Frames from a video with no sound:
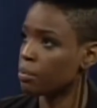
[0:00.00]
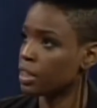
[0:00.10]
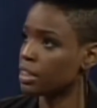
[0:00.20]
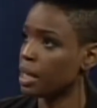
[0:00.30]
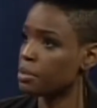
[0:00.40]

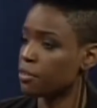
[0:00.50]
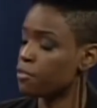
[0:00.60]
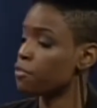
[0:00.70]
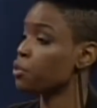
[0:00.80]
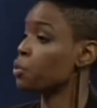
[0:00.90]
the types of
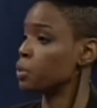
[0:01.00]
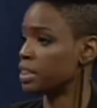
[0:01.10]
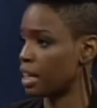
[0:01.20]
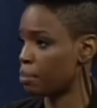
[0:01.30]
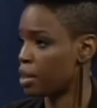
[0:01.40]
foods
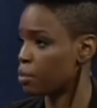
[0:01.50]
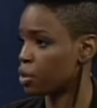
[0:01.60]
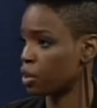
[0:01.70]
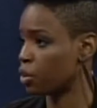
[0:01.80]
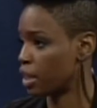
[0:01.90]
that people
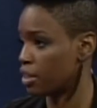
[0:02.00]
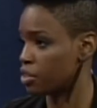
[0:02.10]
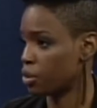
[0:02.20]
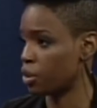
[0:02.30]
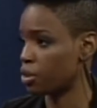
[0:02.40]
could look
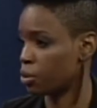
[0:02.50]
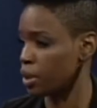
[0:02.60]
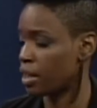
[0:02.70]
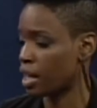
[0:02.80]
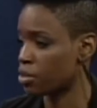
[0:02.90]
into on
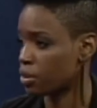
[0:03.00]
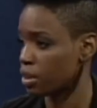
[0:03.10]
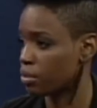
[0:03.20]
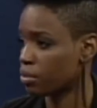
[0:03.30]
Donate Naturally.